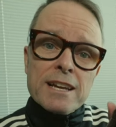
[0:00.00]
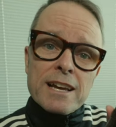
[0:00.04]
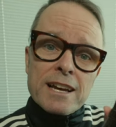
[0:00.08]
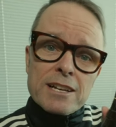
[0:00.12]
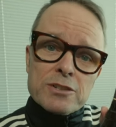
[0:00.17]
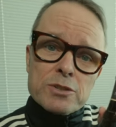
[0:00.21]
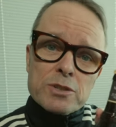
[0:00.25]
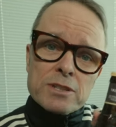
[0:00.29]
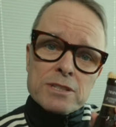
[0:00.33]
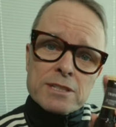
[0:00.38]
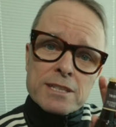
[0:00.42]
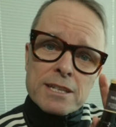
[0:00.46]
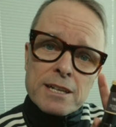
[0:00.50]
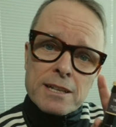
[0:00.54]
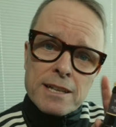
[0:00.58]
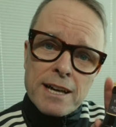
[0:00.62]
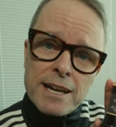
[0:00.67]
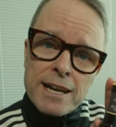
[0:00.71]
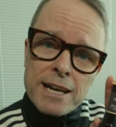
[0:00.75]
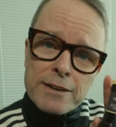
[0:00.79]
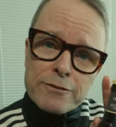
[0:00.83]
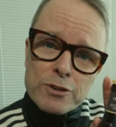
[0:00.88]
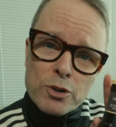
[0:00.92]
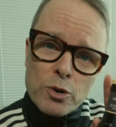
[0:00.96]
As you can tell,
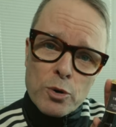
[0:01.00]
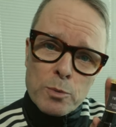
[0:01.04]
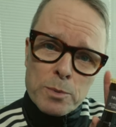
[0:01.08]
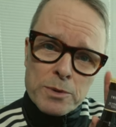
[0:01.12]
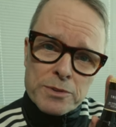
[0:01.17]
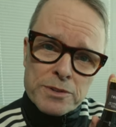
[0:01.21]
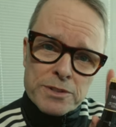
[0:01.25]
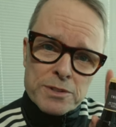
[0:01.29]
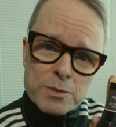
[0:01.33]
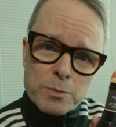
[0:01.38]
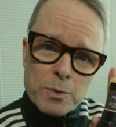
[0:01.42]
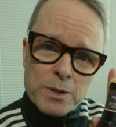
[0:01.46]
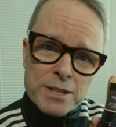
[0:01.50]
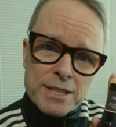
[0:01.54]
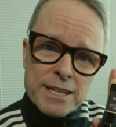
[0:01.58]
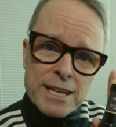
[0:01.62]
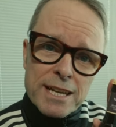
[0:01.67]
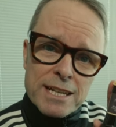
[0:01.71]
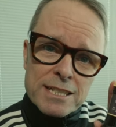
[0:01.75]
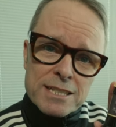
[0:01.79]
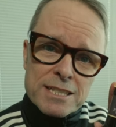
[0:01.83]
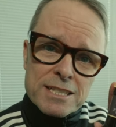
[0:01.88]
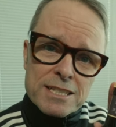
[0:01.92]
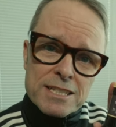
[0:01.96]
I haven't opened this one
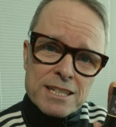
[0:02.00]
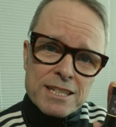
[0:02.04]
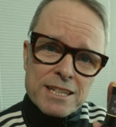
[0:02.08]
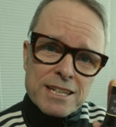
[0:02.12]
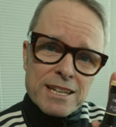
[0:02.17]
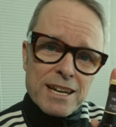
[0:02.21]
yet.